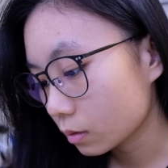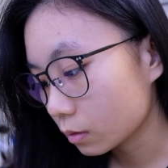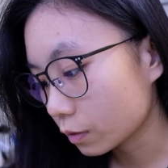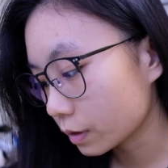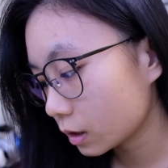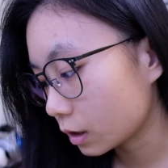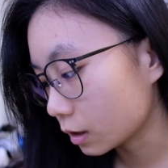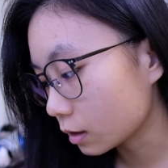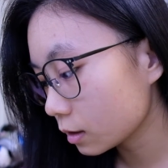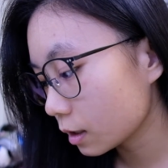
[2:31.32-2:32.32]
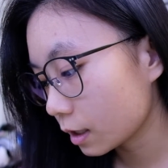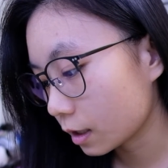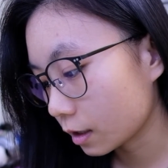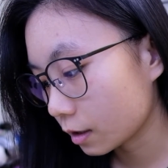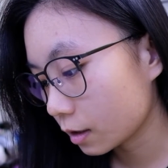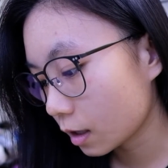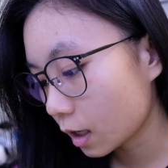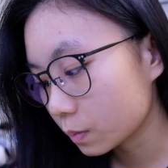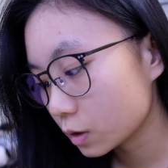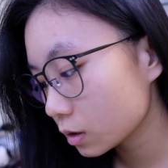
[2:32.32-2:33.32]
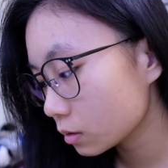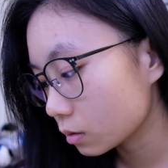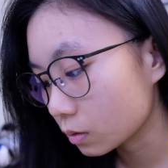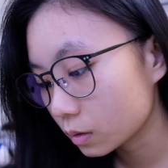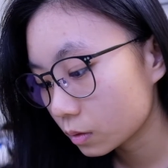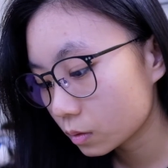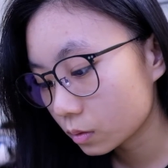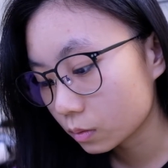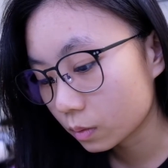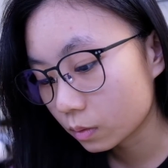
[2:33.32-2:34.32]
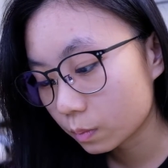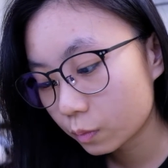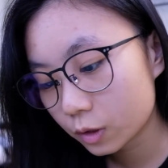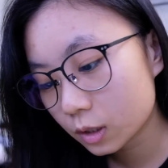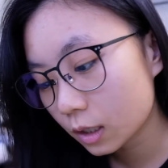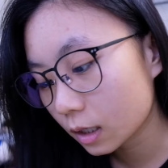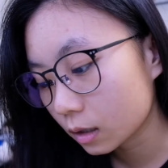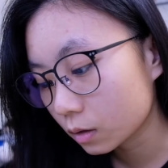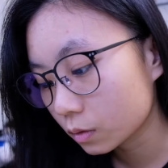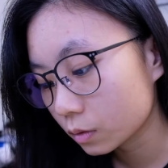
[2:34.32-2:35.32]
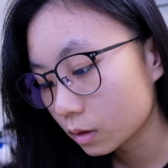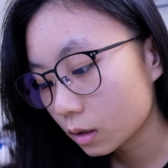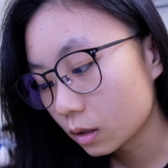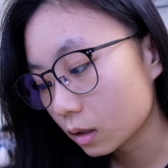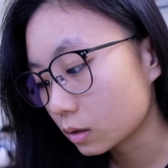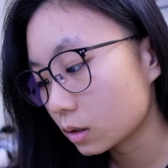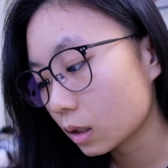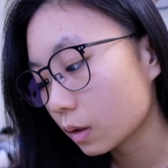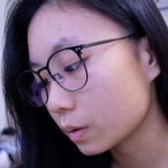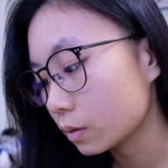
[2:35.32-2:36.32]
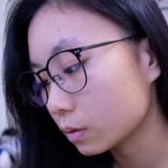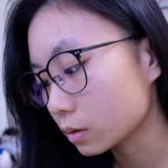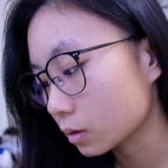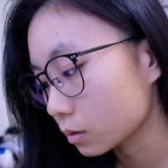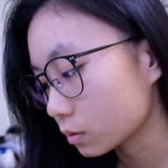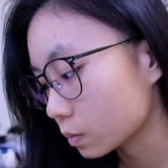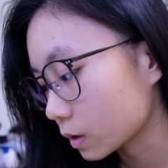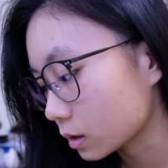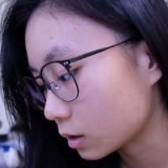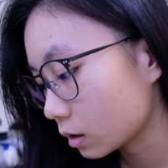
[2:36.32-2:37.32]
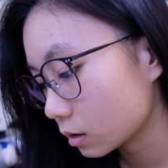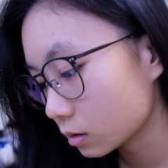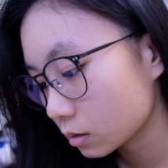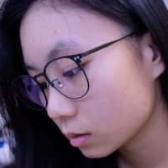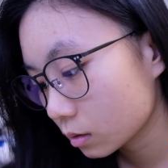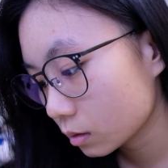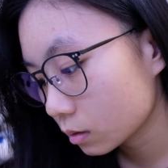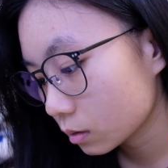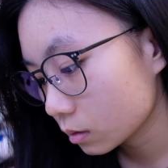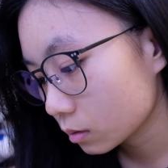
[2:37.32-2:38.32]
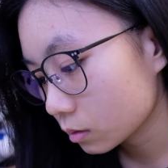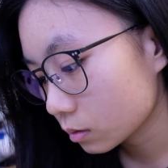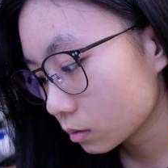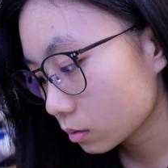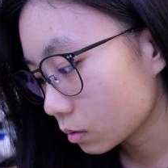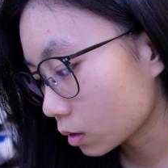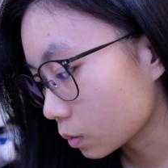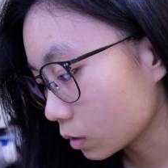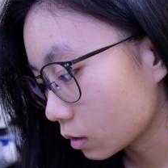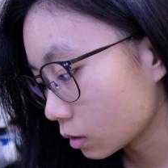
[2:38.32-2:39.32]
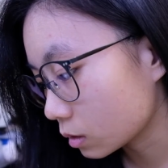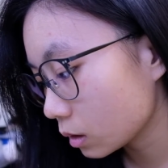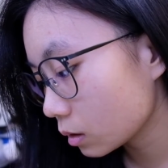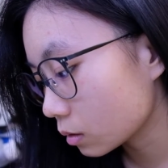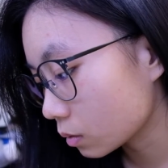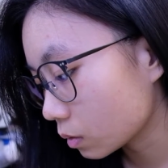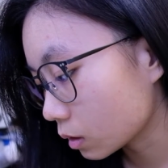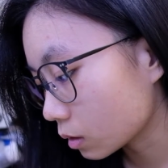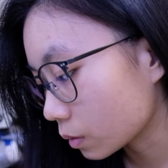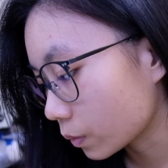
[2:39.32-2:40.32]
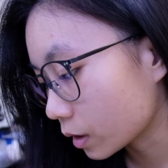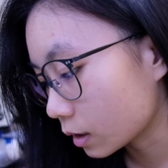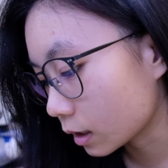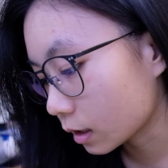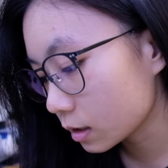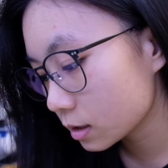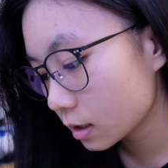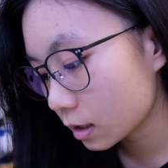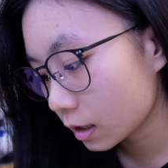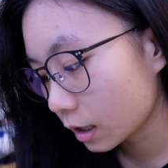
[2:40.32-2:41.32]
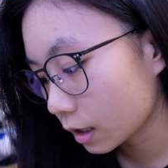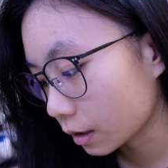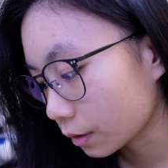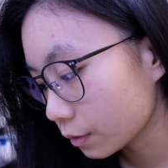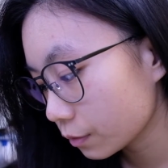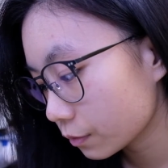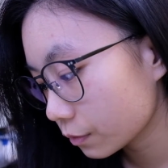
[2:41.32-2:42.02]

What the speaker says: over here, and I'm just going to print it out and see how it goes on to my skates. So I'm gonna take a look at the mandalas that I have